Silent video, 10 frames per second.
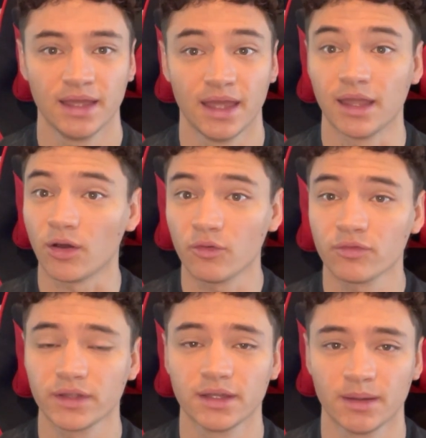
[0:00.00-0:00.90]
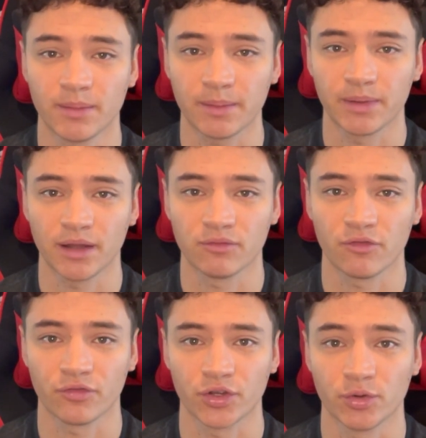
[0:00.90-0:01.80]
and hopefully it might be helpful
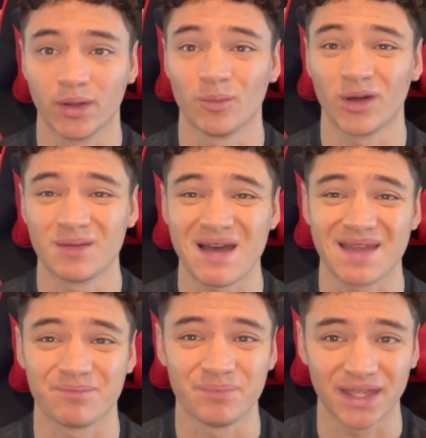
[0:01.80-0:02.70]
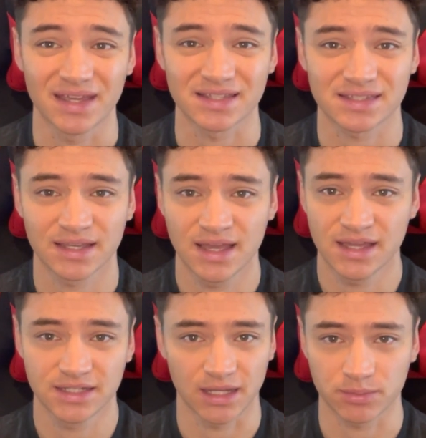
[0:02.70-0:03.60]
for you and one of my biggest
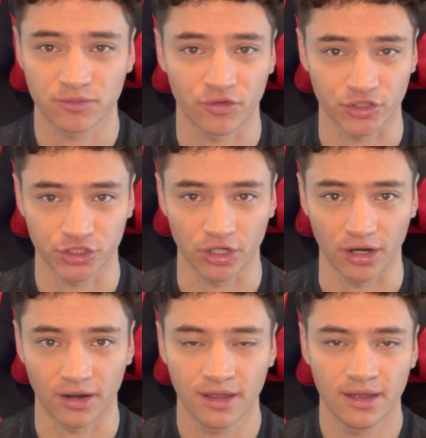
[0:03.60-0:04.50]
tips for sure.